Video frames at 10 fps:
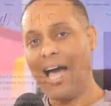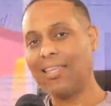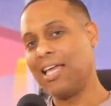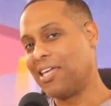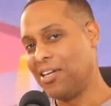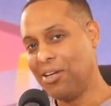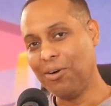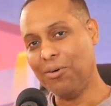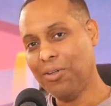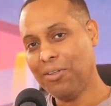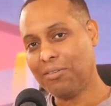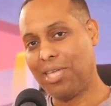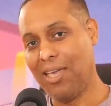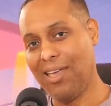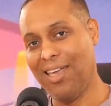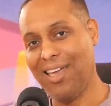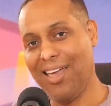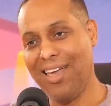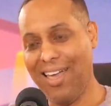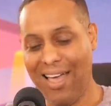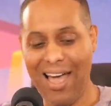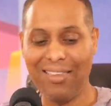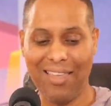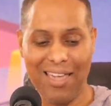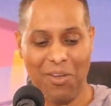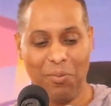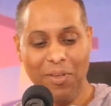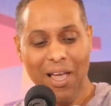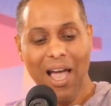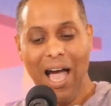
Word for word: think you do. I think you.